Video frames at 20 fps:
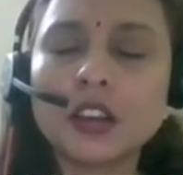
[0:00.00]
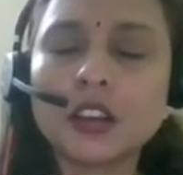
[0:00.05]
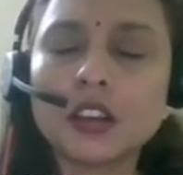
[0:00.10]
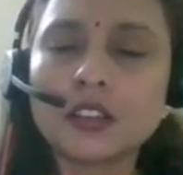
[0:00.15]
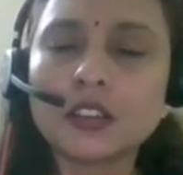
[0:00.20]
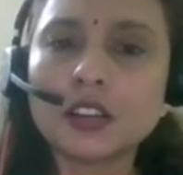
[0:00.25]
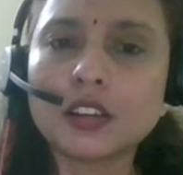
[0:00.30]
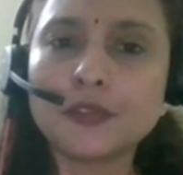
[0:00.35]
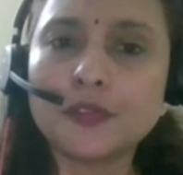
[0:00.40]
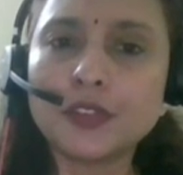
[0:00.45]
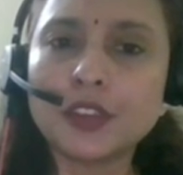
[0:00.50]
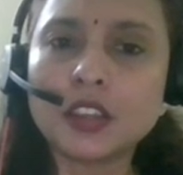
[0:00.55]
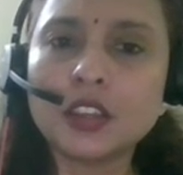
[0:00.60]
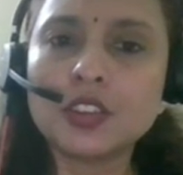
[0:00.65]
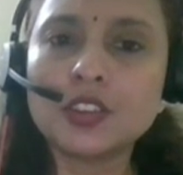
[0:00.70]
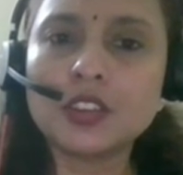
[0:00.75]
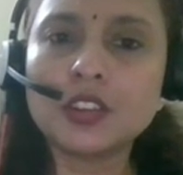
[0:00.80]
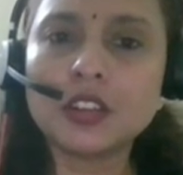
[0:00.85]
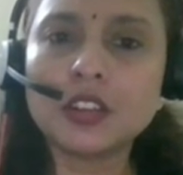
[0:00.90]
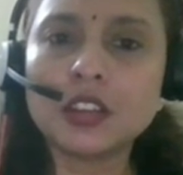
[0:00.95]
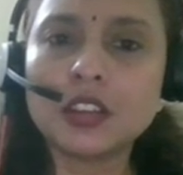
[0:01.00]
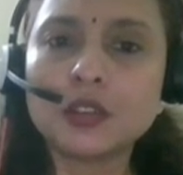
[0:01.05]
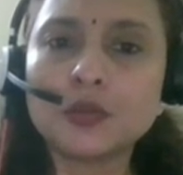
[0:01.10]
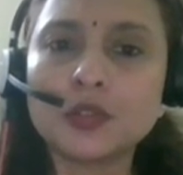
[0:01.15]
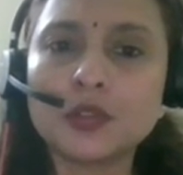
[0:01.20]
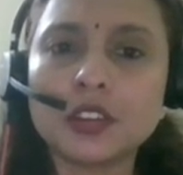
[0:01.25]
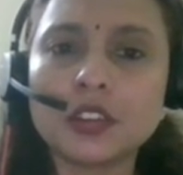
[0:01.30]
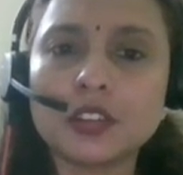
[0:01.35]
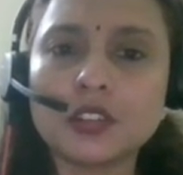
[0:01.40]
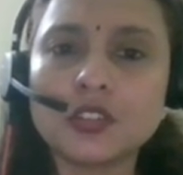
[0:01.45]
uh, traffic
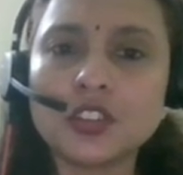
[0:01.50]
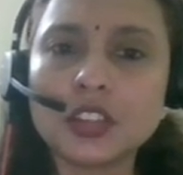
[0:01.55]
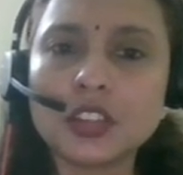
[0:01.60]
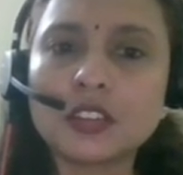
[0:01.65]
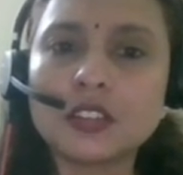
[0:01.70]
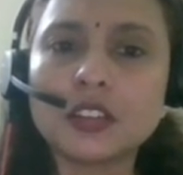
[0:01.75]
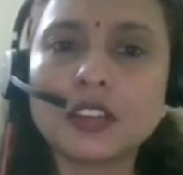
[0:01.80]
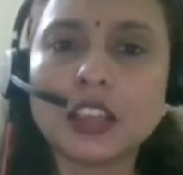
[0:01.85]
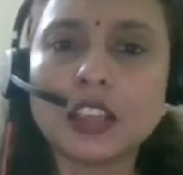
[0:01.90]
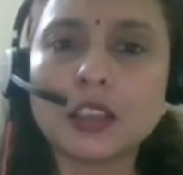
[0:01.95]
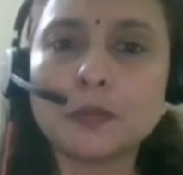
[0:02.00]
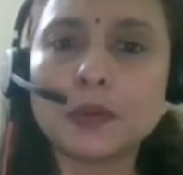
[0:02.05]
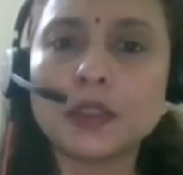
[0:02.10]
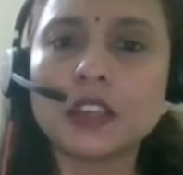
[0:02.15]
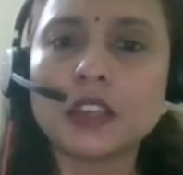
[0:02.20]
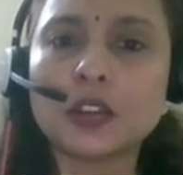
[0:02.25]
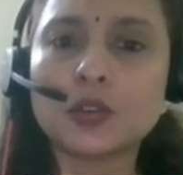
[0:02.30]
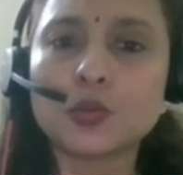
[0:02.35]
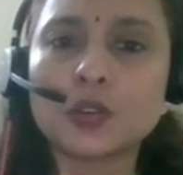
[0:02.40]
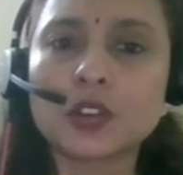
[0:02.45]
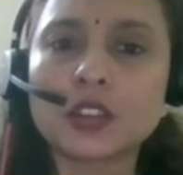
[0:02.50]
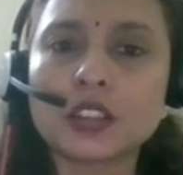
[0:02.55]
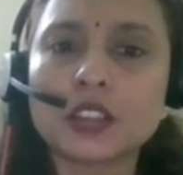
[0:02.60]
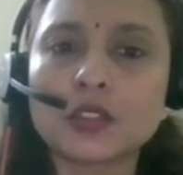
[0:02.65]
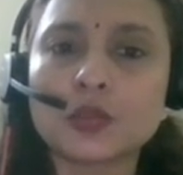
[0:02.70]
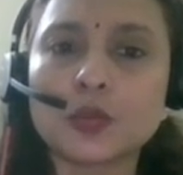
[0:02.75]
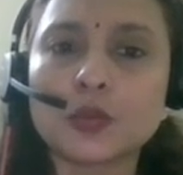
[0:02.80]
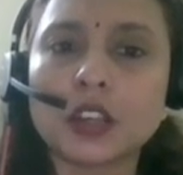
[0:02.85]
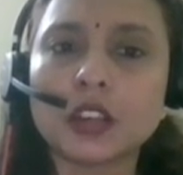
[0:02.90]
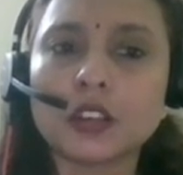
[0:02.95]
engineering just in IP networks
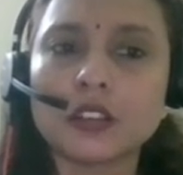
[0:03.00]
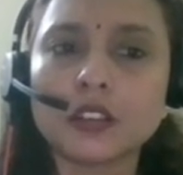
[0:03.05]
as well